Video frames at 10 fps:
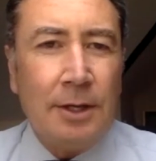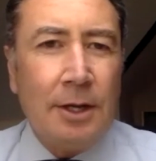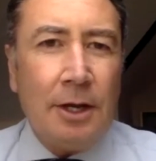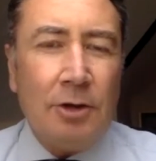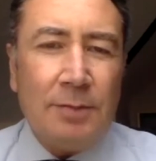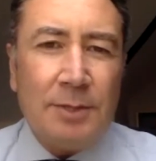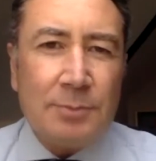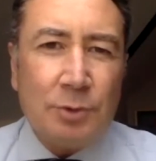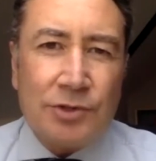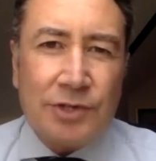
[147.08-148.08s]
HOLEP is
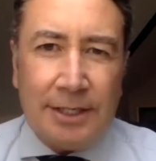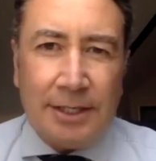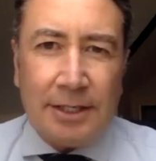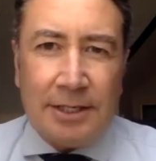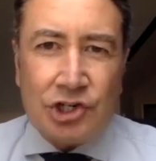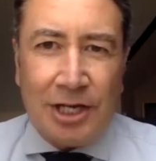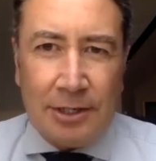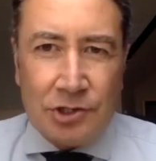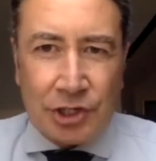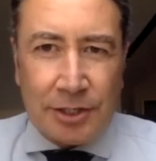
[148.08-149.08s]
more technically
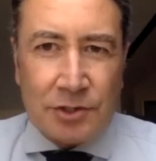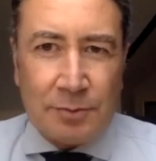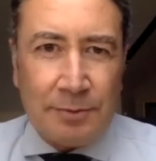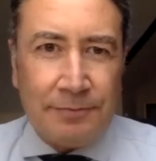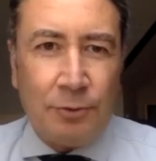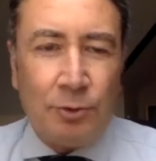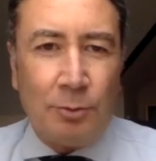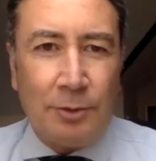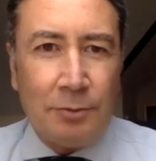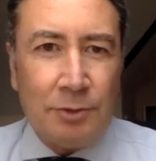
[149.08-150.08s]
challenging to
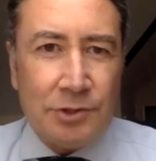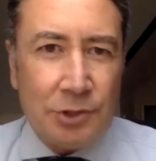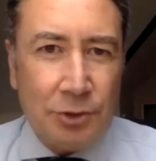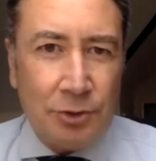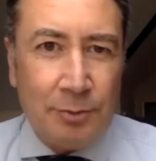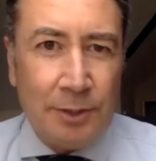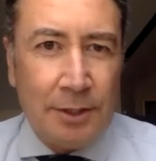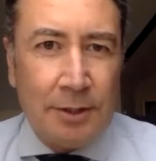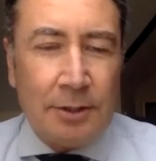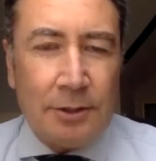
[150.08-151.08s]
perform than Rezum,
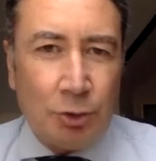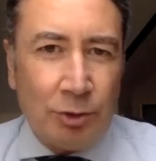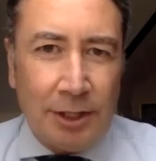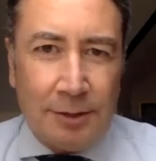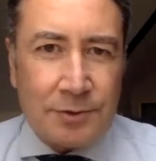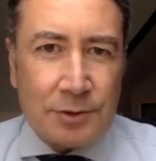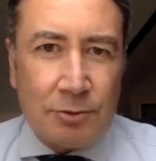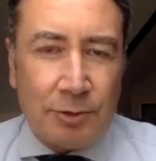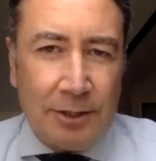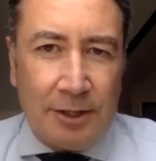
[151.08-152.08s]
UroLift,
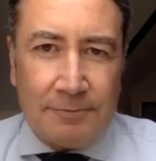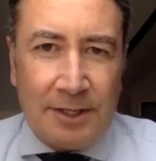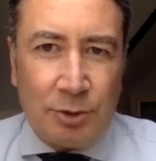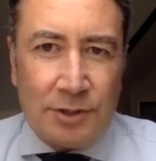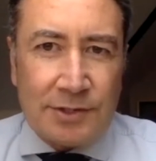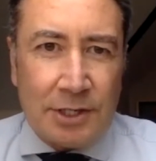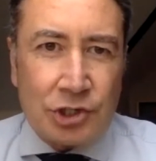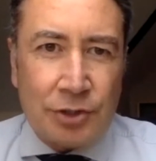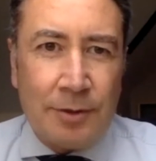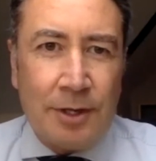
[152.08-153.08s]
green light
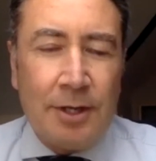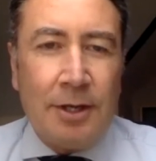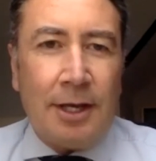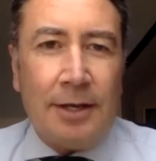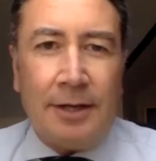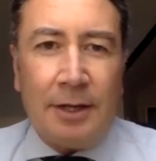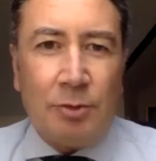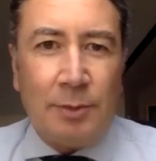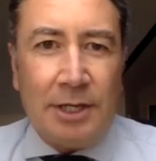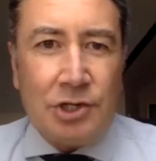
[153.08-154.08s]
vaporization, and
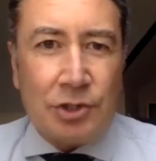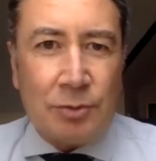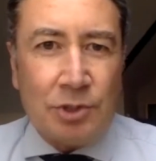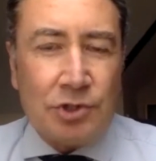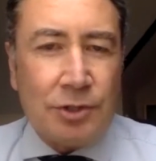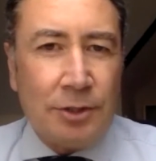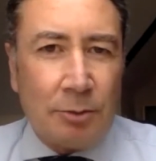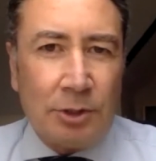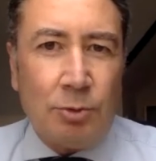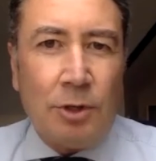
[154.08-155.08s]
aquablation, which do not
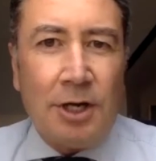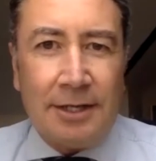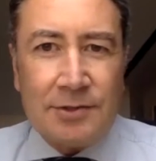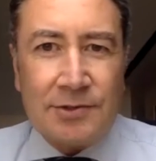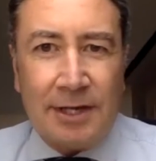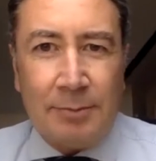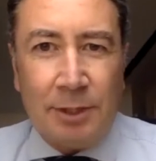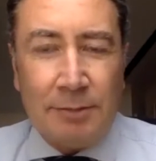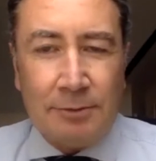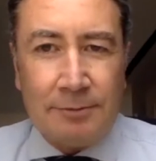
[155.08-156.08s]
require the same
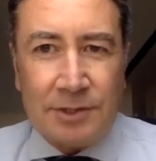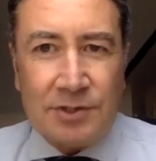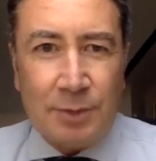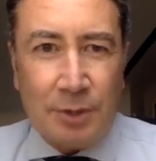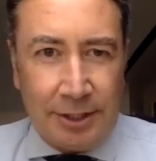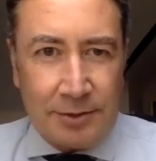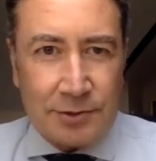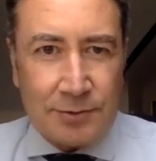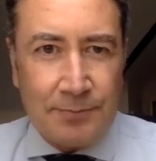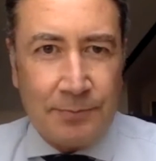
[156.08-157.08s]
level of
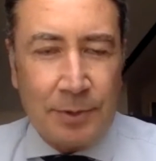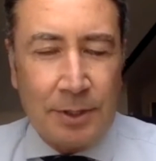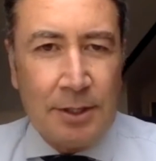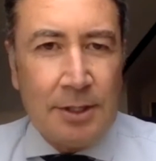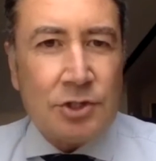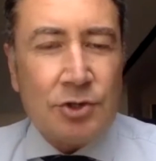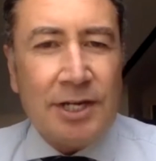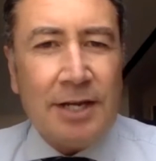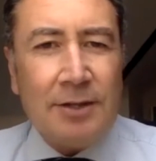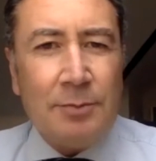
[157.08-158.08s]
experience. So to
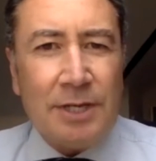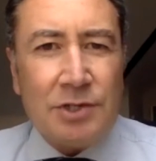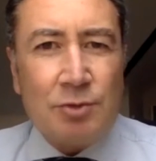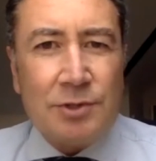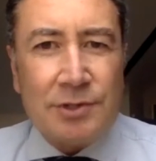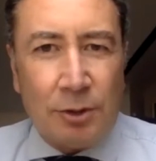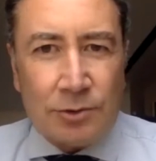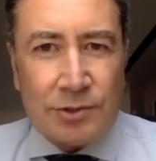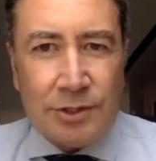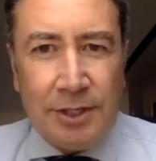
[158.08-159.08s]
get the best
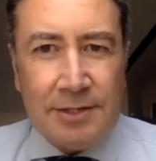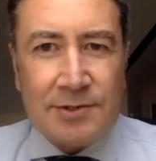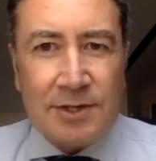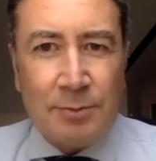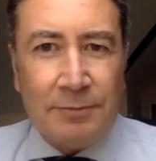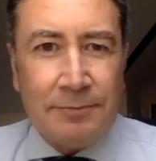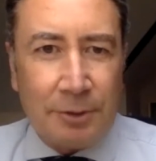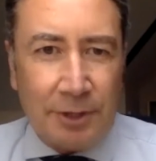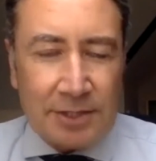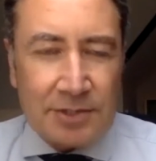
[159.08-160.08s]
results, you need someone
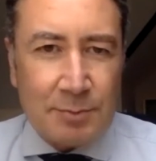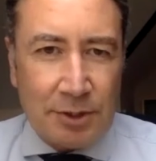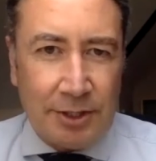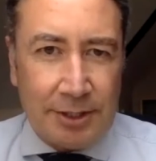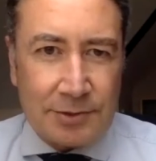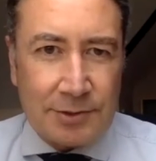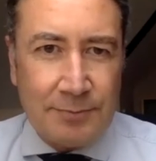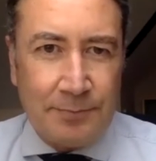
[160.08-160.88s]
very experienced.